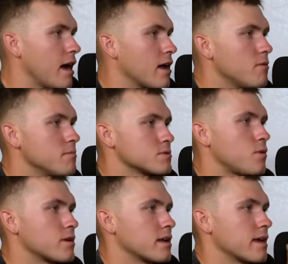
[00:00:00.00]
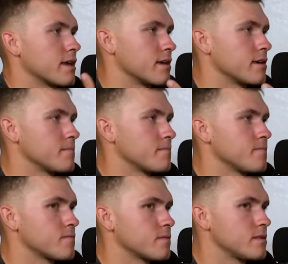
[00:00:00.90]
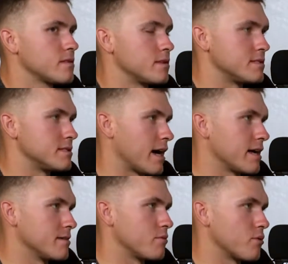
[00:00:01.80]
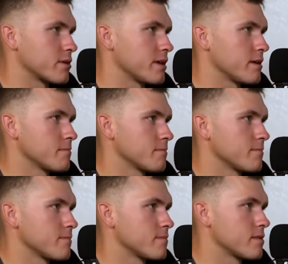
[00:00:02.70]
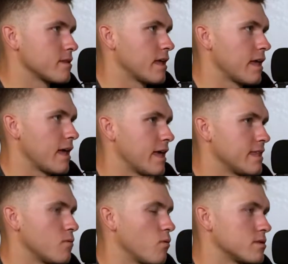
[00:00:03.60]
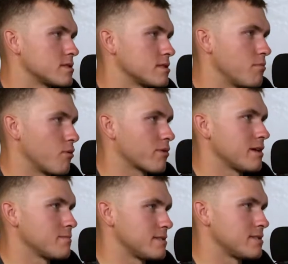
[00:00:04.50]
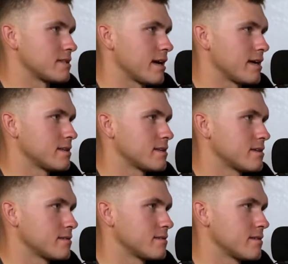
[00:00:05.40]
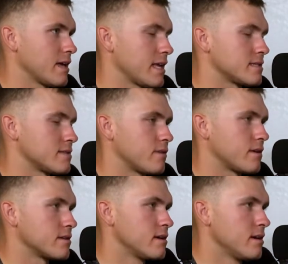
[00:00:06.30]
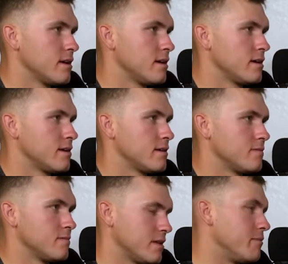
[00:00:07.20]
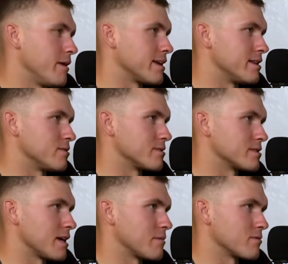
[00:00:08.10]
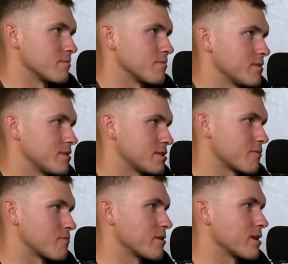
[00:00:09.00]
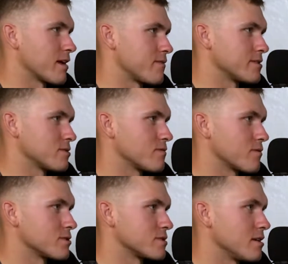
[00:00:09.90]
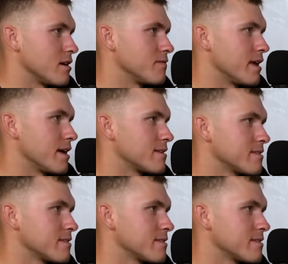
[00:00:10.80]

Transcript: I almost want to like design a board game, and then once the board game's designed and it's fun, then make it into an escape room. Just like real life physical version of that.